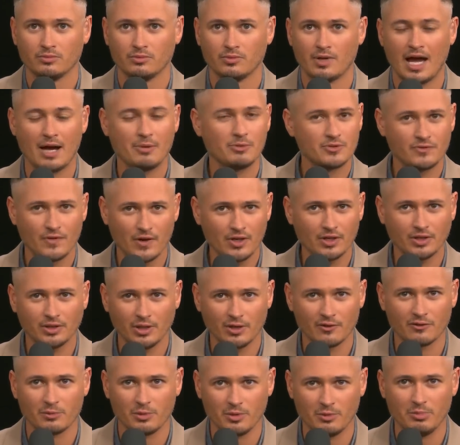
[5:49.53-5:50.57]
I was very
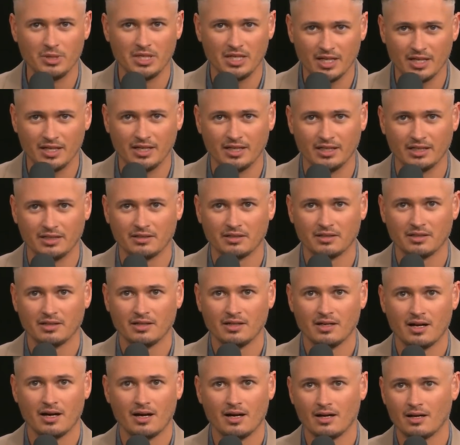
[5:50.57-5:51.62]
clear from the beginning
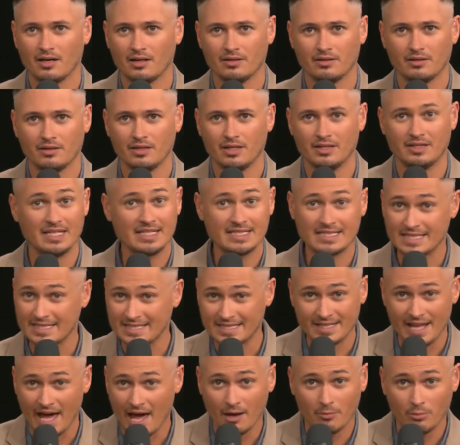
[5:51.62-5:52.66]
this is
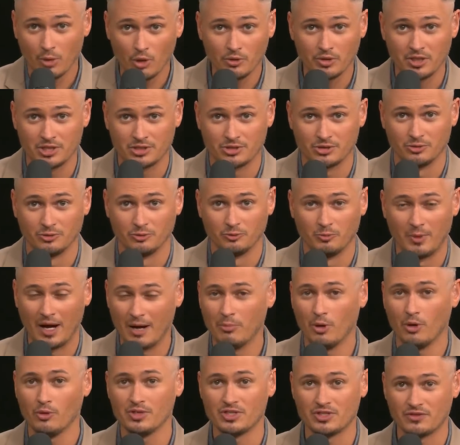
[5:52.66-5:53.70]
not a bone issue. My
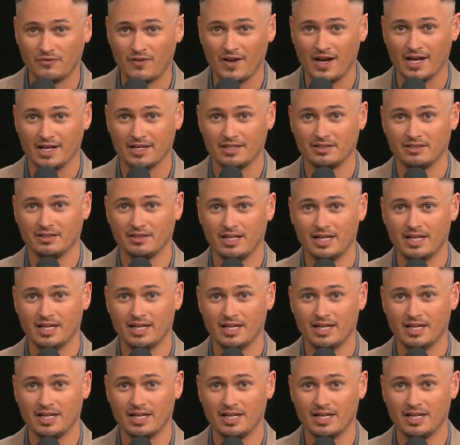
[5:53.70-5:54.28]
bone is fine.